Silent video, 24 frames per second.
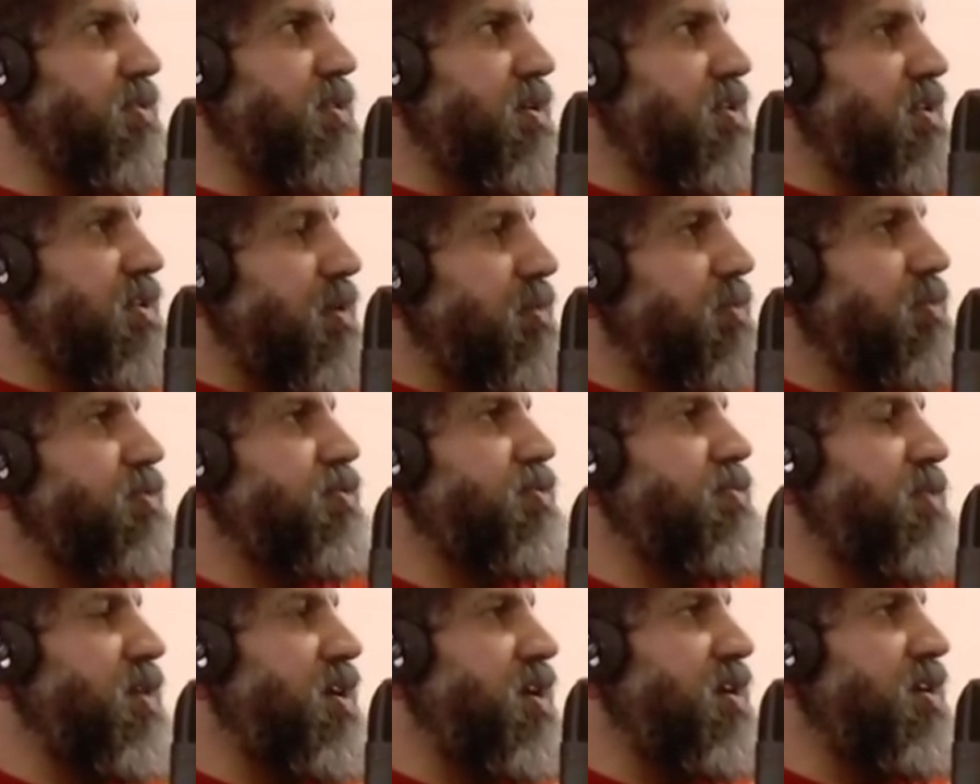seems
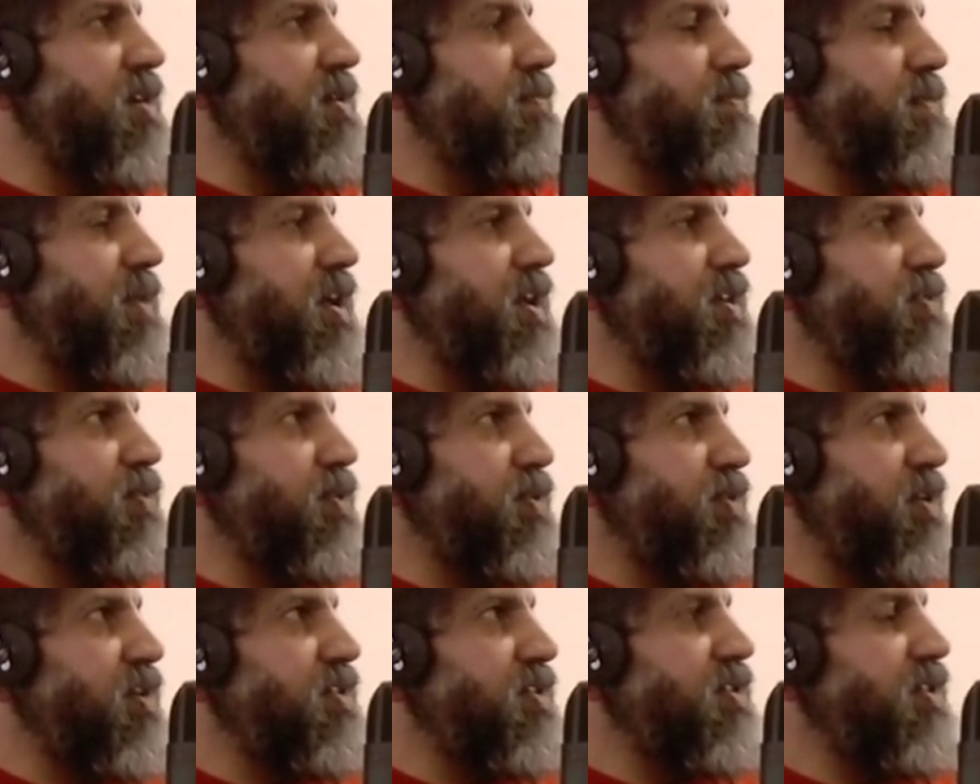to be a place
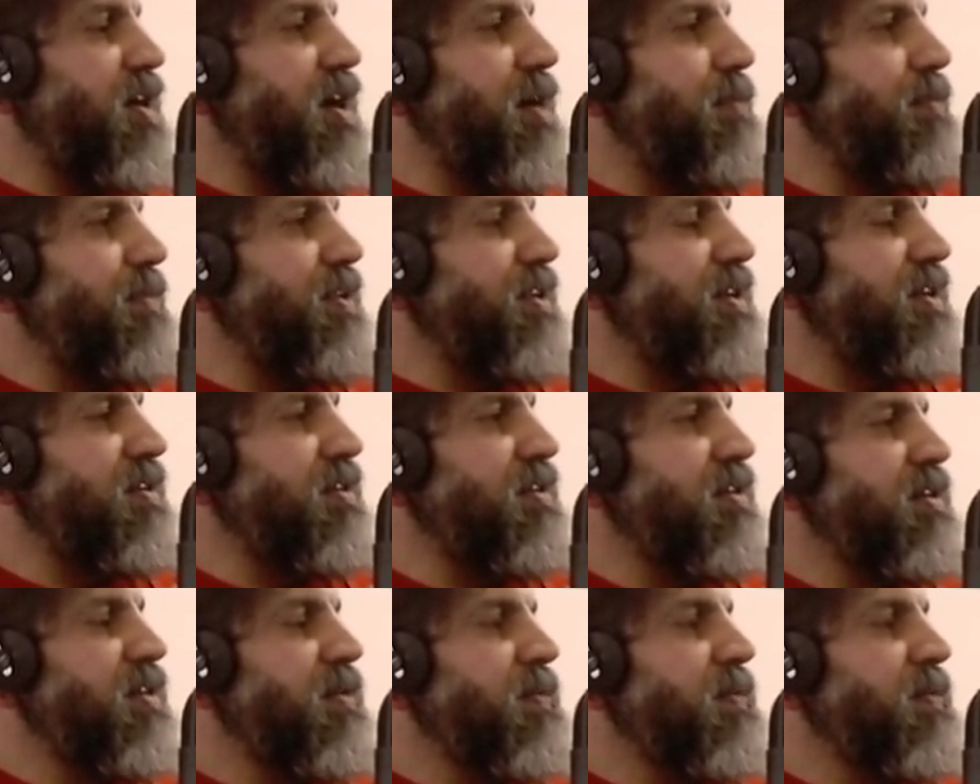where things are happening,